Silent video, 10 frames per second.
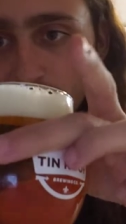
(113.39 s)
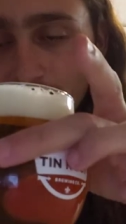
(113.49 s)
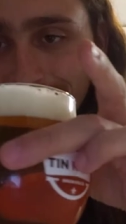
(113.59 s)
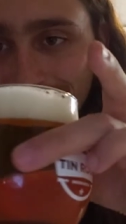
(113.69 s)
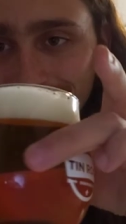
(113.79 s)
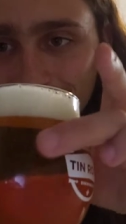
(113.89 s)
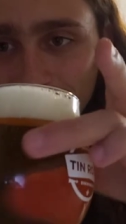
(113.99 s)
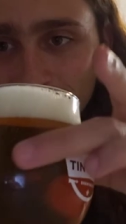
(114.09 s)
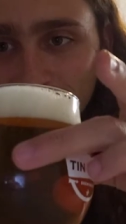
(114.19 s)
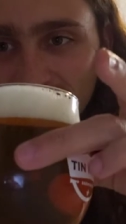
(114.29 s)
Quite
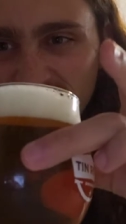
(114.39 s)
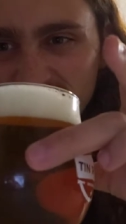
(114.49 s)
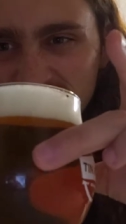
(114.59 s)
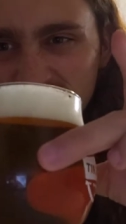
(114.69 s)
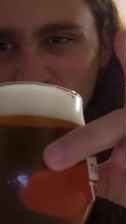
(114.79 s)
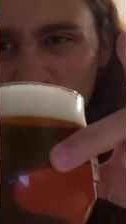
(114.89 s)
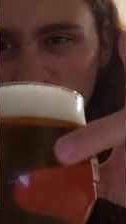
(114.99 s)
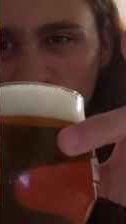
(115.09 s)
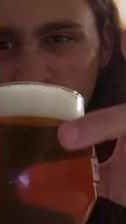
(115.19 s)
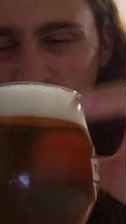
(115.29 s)
clear, not hazy at all.
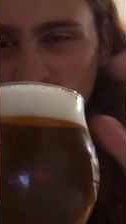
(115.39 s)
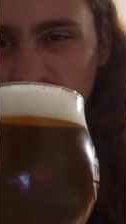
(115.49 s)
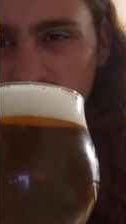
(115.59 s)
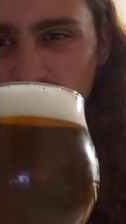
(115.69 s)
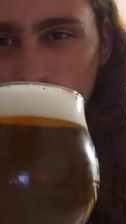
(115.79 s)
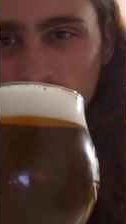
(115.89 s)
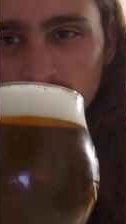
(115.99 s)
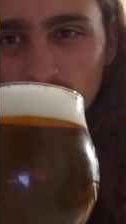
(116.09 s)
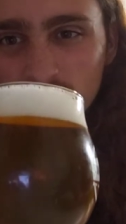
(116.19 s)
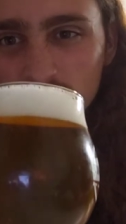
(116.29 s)
I think this has a
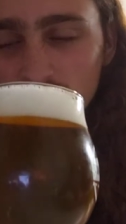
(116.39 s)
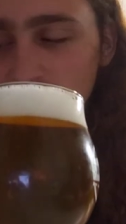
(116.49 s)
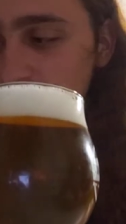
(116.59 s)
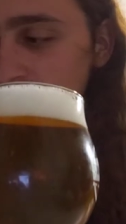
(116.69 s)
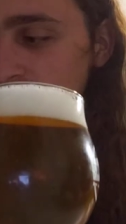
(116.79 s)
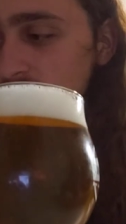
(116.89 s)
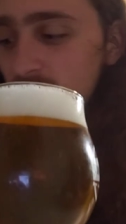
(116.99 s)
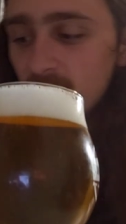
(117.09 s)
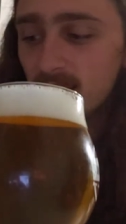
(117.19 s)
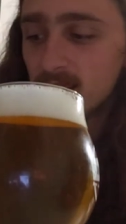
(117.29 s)
West Coast.
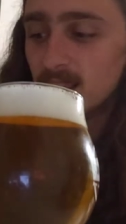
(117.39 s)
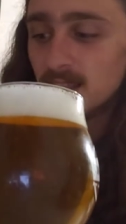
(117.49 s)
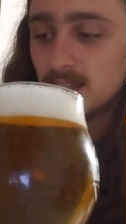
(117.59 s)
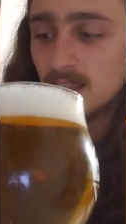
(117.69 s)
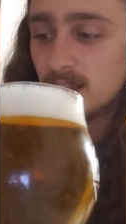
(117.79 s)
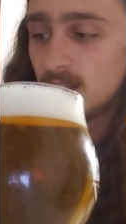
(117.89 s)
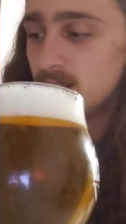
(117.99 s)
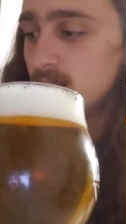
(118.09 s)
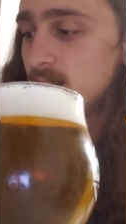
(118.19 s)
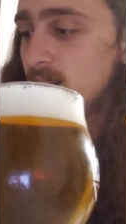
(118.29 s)
I think that's how they
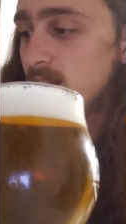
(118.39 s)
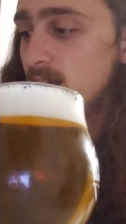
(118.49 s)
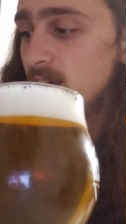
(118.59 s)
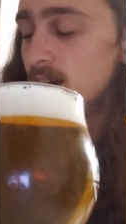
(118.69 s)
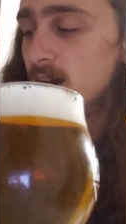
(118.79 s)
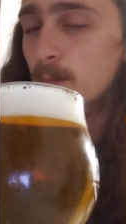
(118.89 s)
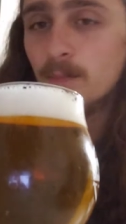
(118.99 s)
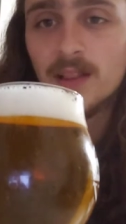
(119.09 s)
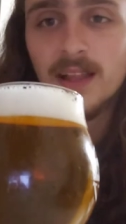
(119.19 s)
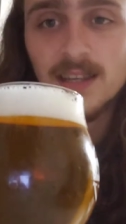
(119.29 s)
they um,
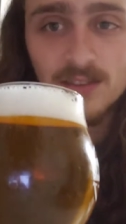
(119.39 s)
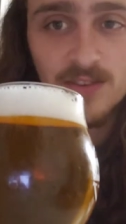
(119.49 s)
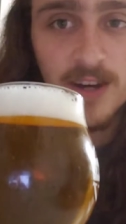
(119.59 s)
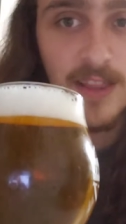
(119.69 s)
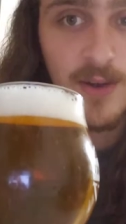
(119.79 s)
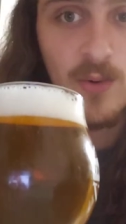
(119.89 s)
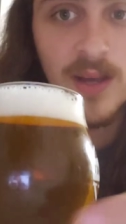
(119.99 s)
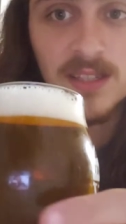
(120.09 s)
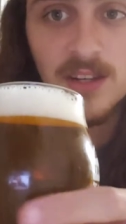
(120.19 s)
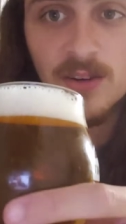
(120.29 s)
classify like a
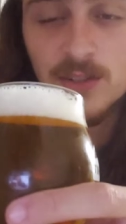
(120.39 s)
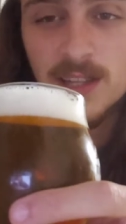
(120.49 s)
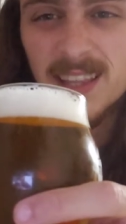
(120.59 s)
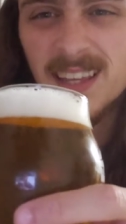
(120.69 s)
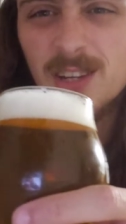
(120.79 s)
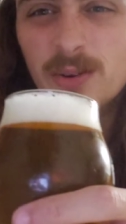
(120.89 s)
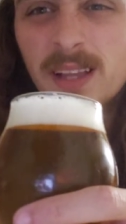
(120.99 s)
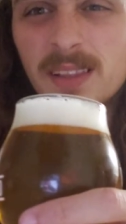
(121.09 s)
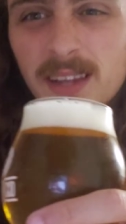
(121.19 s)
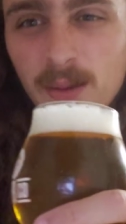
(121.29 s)
West Coast. I think a New
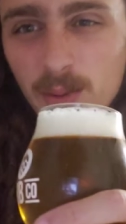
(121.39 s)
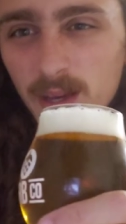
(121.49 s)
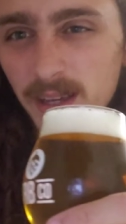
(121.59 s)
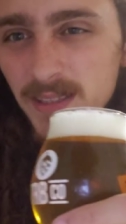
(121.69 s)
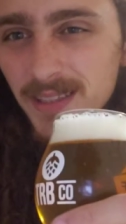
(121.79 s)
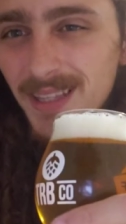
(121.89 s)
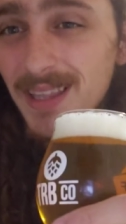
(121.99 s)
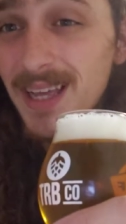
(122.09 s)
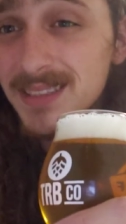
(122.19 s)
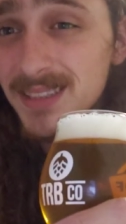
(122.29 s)
England IPA is like the
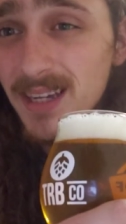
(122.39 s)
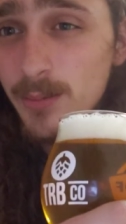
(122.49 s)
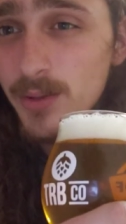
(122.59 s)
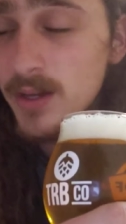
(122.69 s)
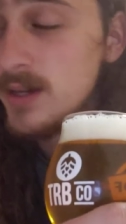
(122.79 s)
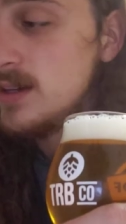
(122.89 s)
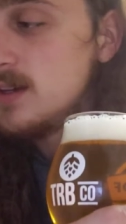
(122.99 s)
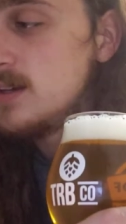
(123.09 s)
classic IPA.